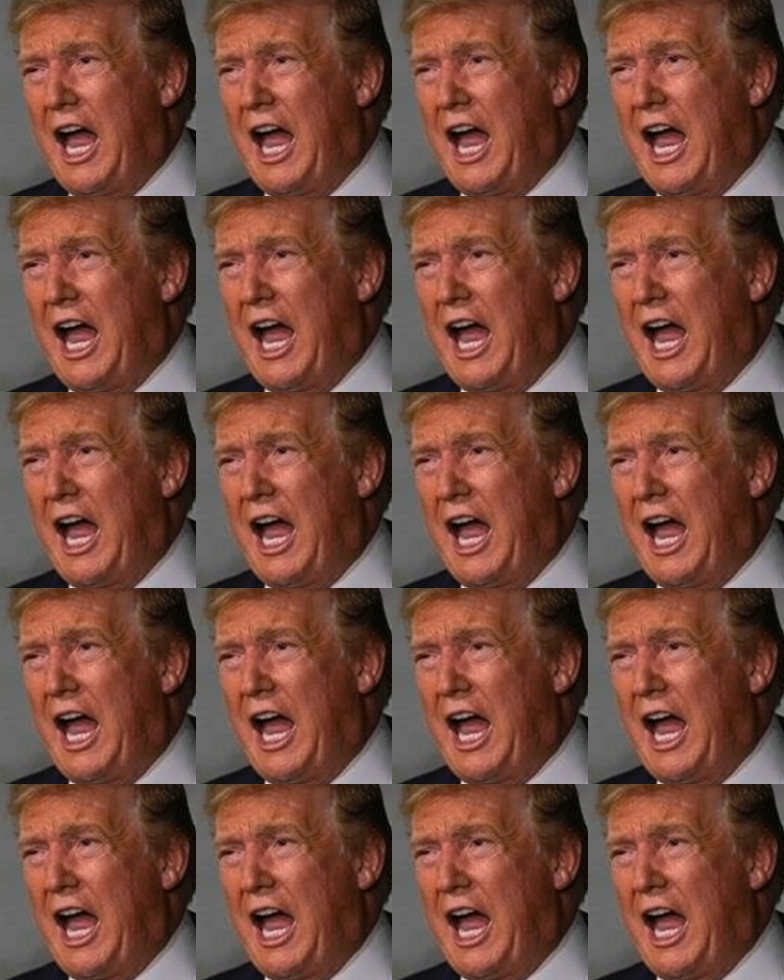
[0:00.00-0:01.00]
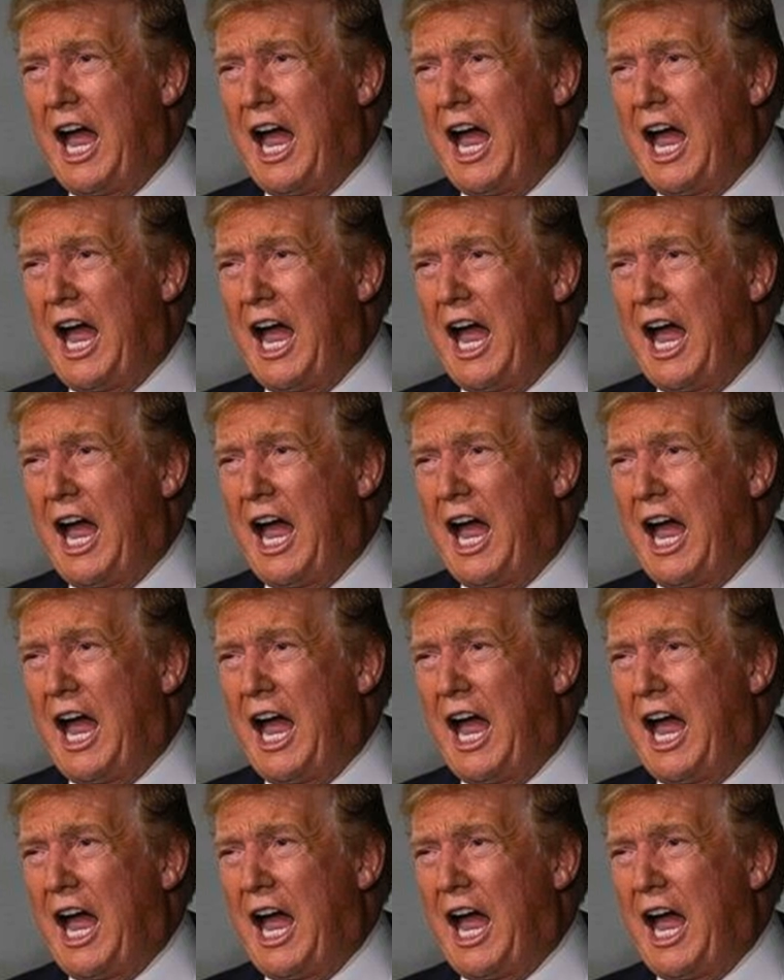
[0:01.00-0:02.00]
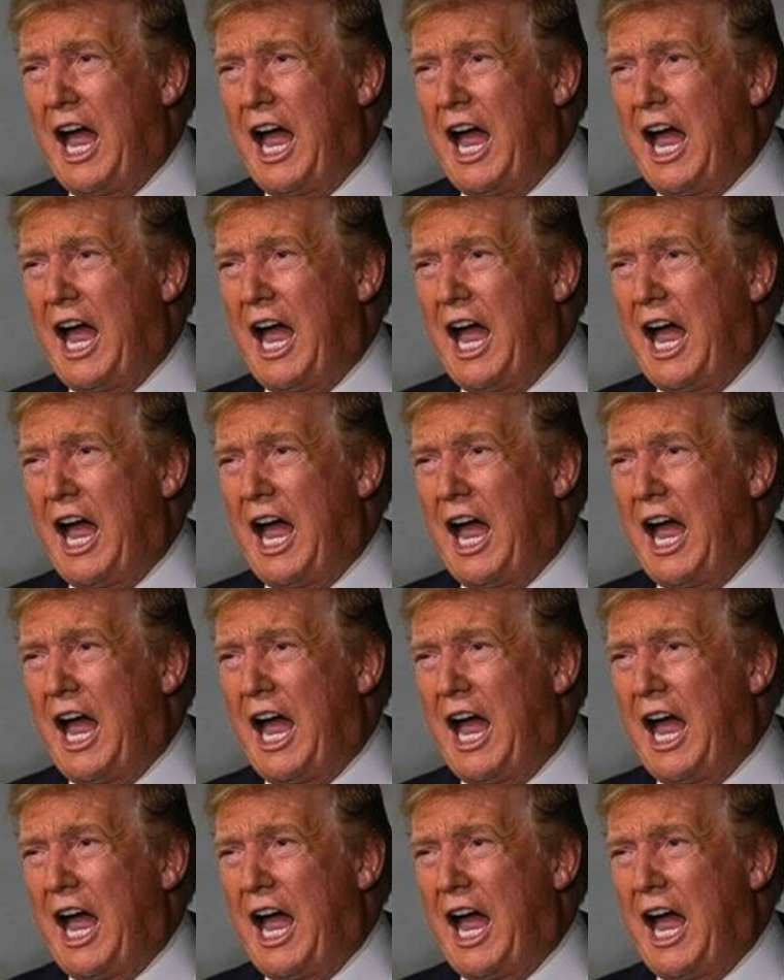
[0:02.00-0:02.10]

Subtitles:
Nothing is said.